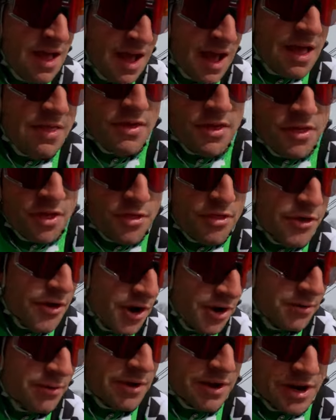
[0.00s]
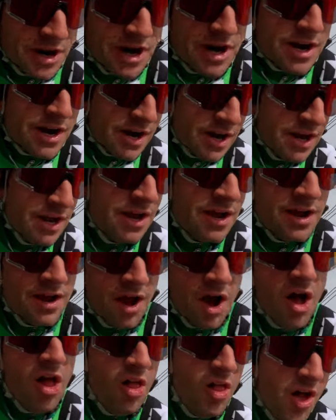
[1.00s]
And then the third one hurt
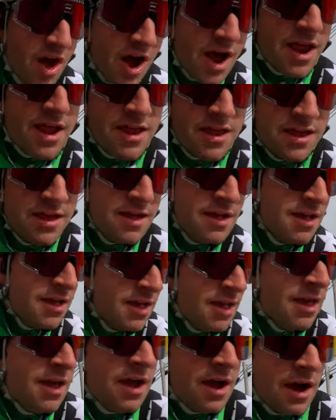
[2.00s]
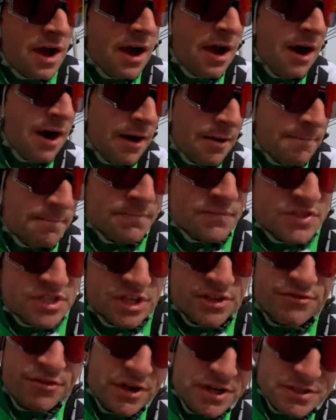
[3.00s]
a lot.
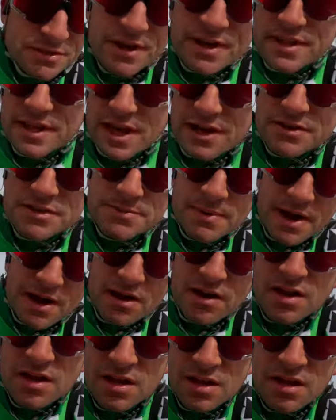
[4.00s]
So the first one, I think I was about, I